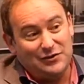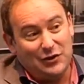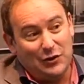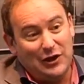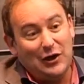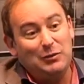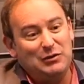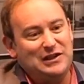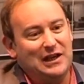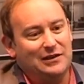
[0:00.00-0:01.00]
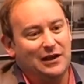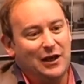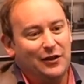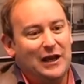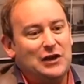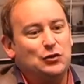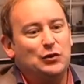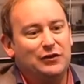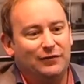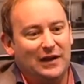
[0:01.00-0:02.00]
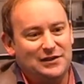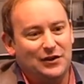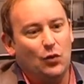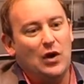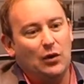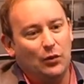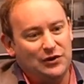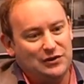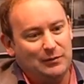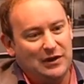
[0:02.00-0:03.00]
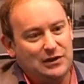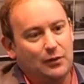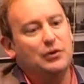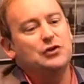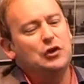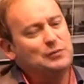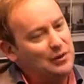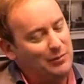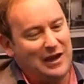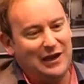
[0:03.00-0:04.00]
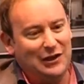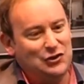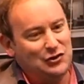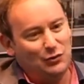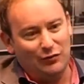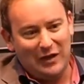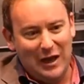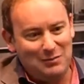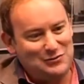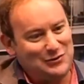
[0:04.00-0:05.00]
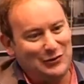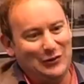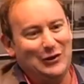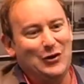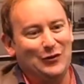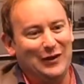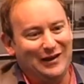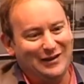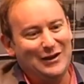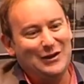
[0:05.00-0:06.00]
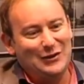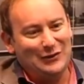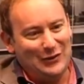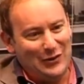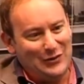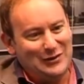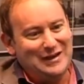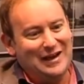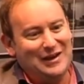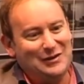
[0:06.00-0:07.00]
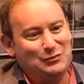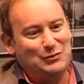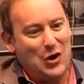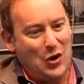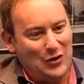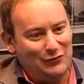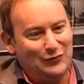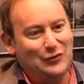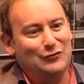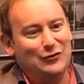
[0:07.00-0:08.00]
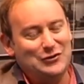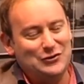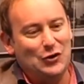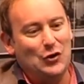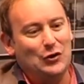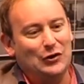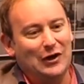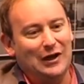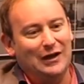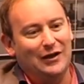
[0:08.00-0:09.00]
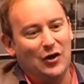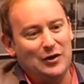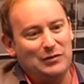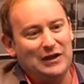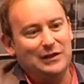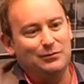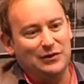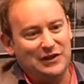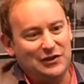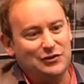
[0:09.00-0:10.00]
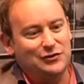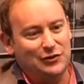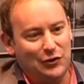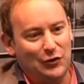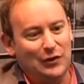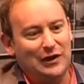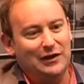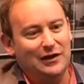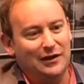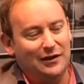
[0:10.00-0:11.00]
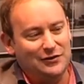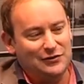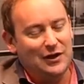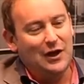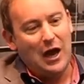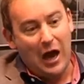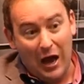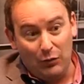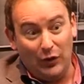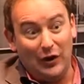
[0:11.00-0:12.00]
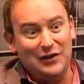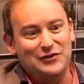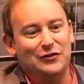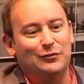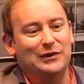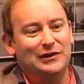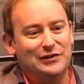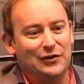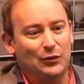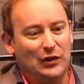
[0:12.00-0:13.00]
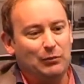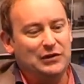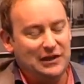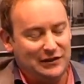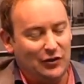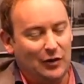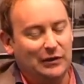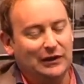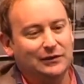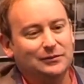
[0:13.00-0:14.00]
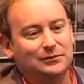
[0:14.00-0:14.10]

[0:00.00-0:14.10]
So you can only protect the actual interface and the way it works so much. In terms of the back-end engine, we've absolutely got that loaded down behind very, very strong IP protection, security, hardware and software, so that we can protect our IP.